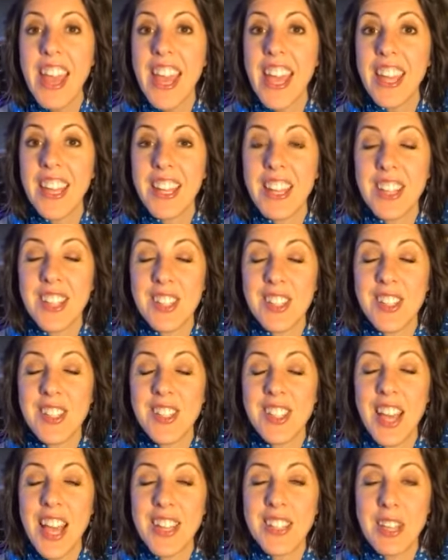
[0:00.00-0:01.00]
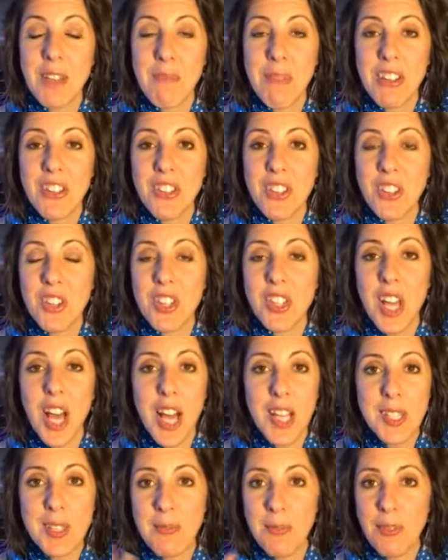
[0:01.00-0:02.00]
It is, as I mentioned, just
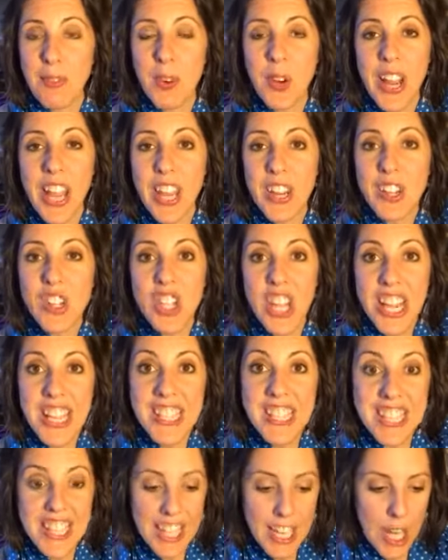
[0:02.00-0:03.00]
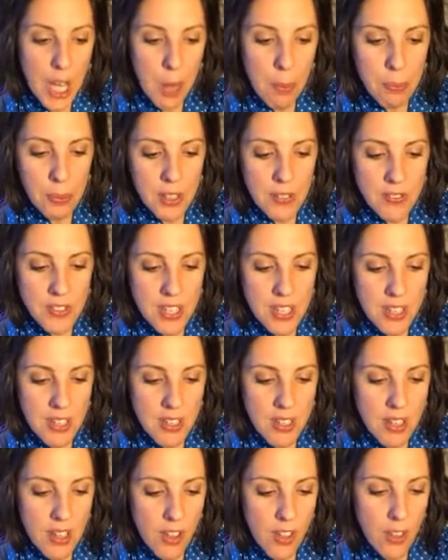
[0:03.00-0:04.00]
awesome for energizing and
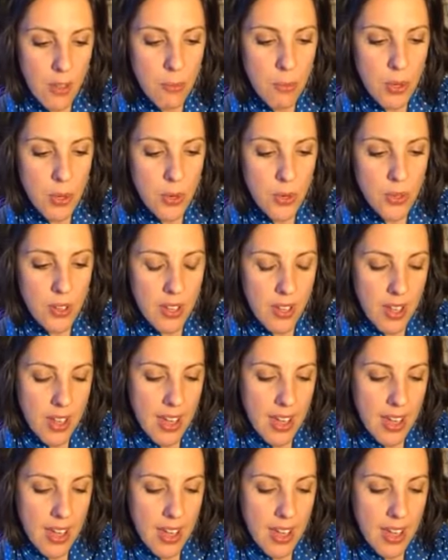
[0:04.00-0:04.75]
uplifting the mood.